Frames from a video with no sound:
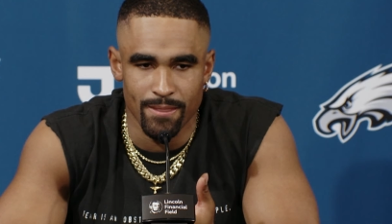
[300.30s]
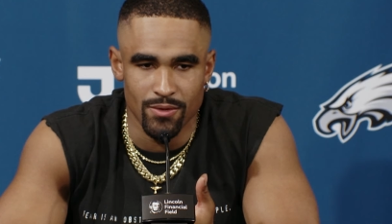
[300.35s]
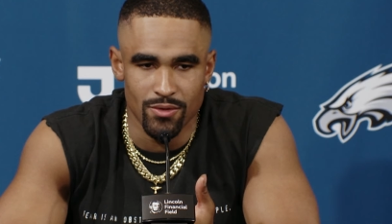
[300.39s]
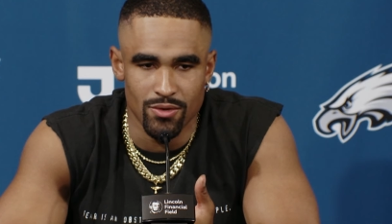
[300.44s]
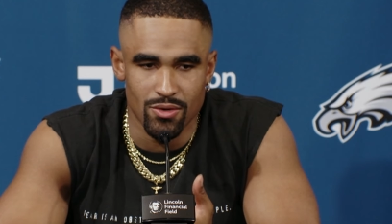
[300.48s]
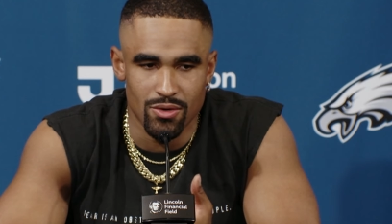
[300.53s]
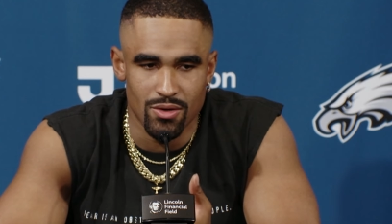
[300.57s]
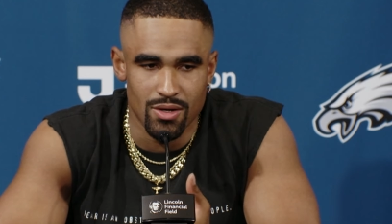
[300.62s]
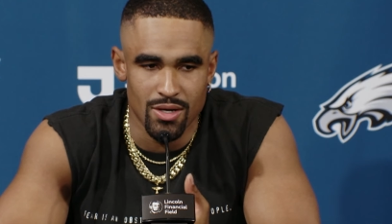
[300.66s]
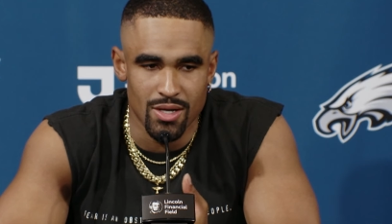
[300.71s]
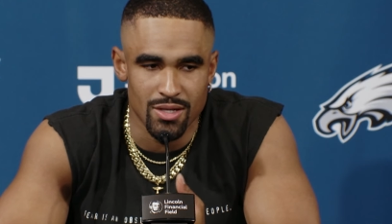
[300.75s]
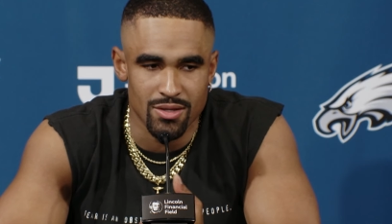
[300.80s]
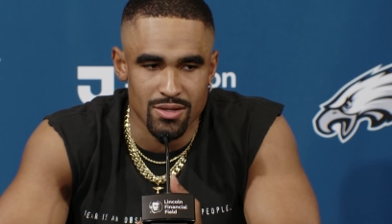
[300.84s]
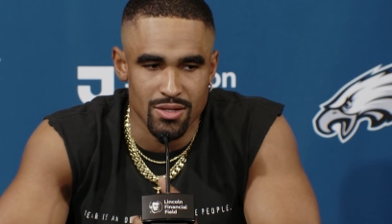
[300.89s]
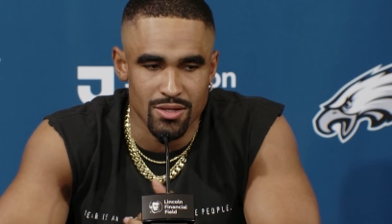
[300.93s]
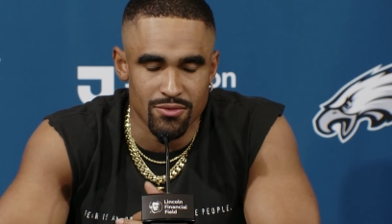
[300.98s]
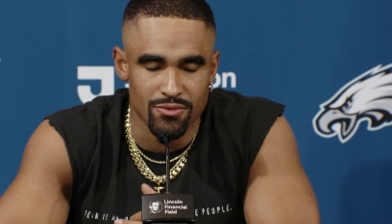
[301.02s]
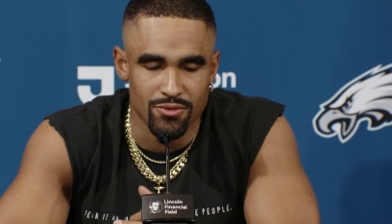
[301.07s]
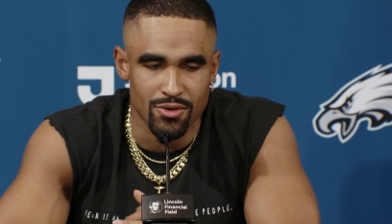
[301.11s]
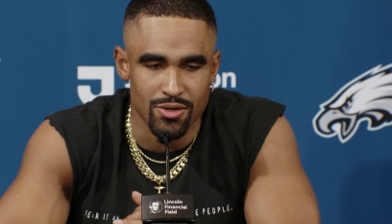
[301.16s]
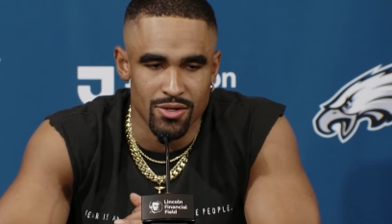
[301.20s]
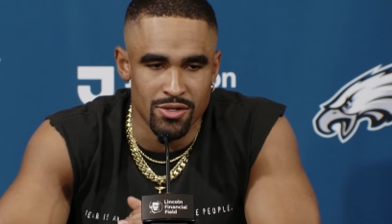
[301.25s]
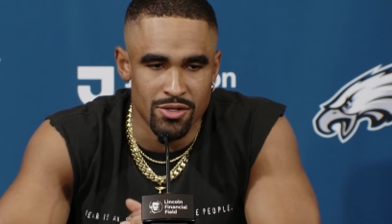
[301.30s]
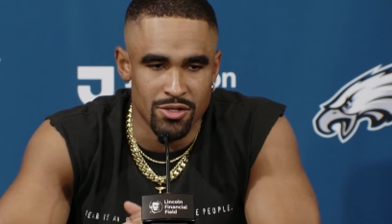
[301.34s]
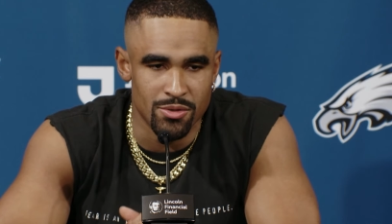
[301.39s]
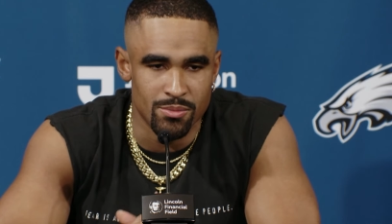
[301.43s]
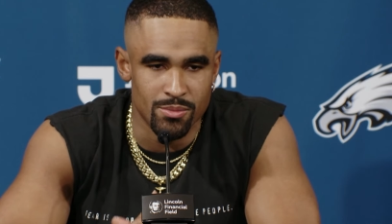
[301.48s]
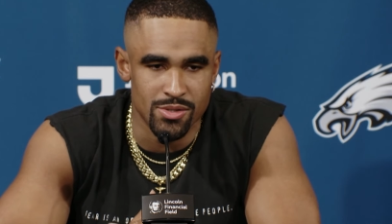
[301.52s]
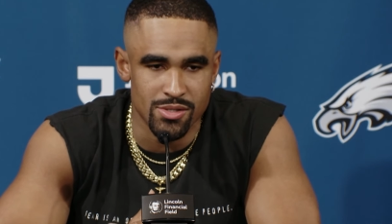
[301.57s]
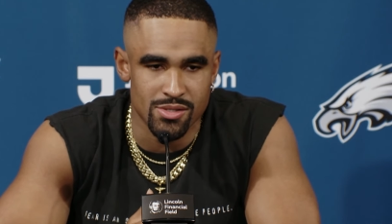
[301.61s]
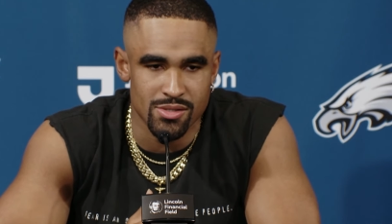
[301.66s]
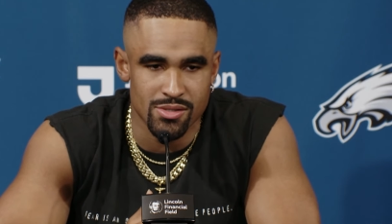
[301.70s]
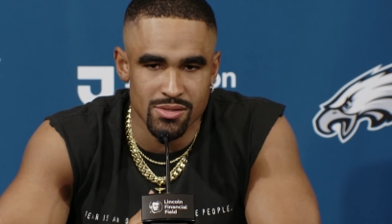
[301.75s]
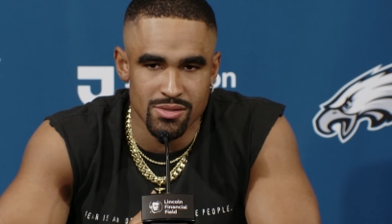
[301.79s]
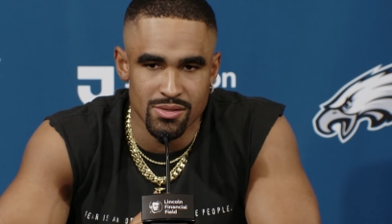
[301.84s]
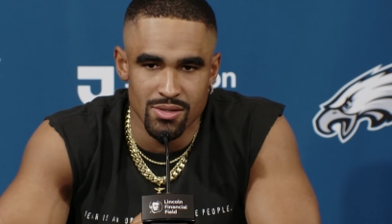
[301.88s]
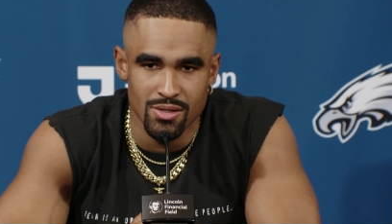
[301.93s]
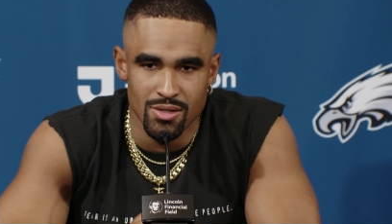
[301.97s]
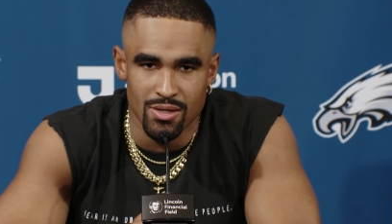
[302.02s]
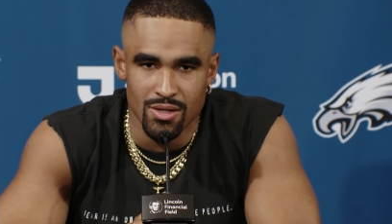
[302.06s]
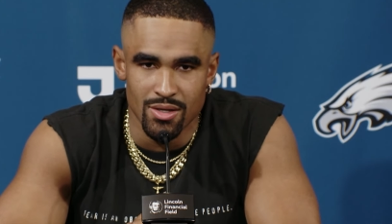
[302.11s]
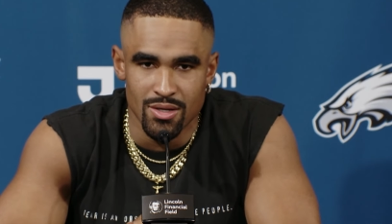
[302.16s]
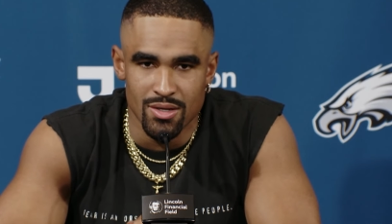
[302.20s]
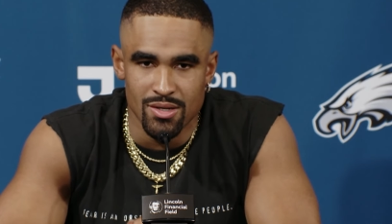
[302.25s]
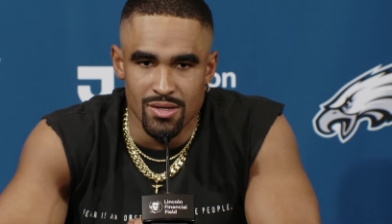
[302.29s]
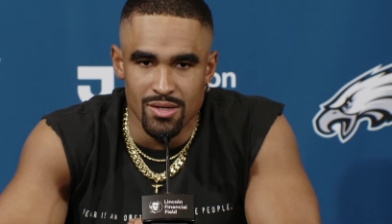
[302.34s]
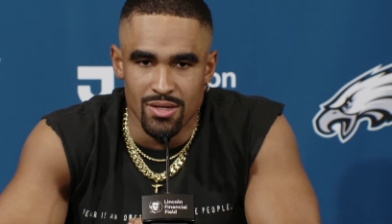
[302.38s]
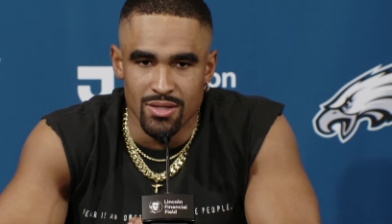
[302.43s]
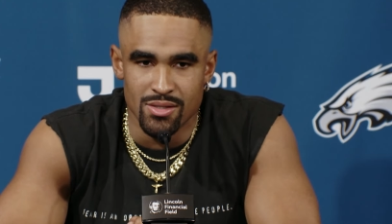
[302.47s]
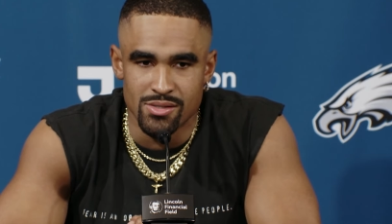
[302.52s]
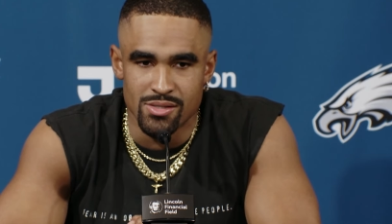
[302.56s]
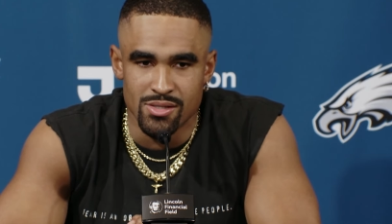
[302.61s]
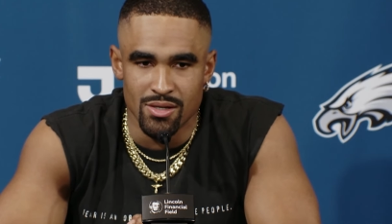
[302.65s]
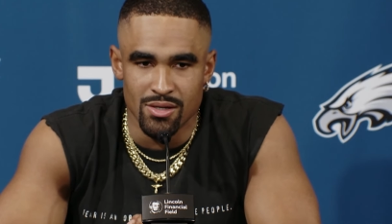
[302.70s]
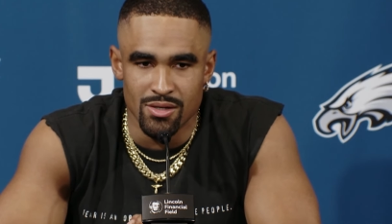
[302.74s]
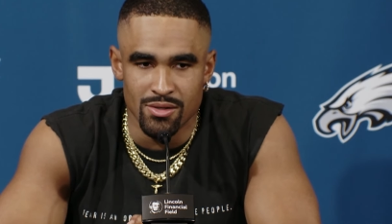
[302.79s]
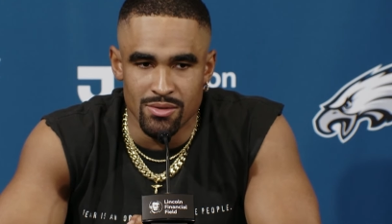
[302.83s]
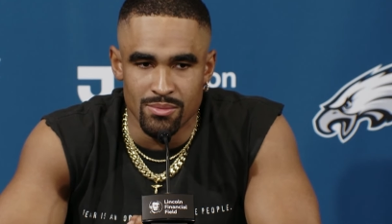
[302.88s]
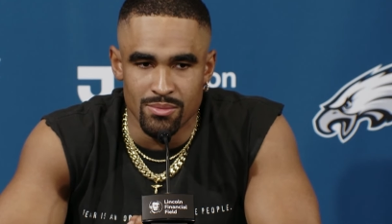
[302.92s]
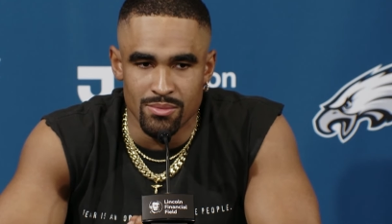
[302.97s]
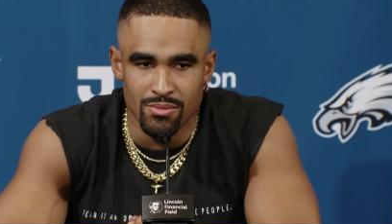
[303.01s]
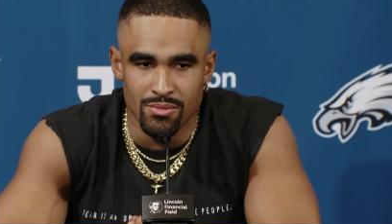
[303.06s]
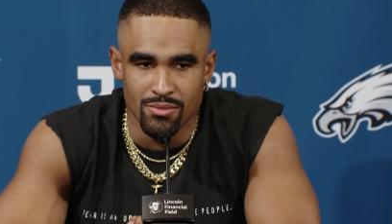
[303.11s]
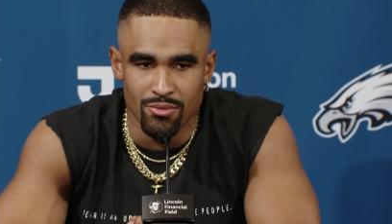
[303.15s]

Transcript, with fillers: you know. And I think for him, it's it's um,